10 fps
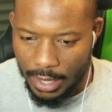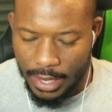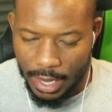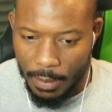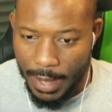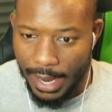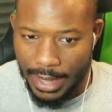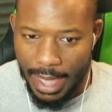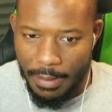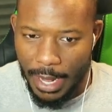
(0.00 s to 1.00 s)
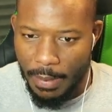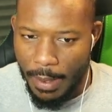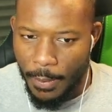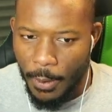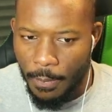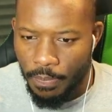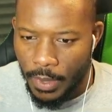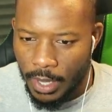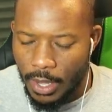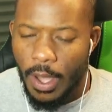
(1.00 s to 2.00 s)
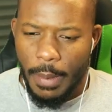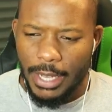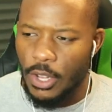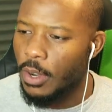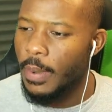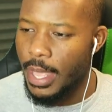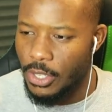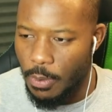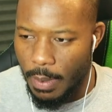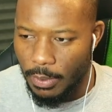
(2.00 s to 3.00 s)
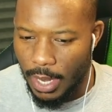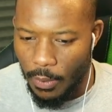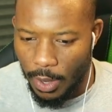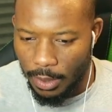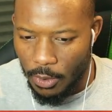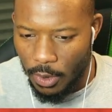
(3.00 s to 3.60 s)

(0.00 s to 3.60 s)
it's not gonna be like that many people. No, I'm actually going up against two people, not one. I'm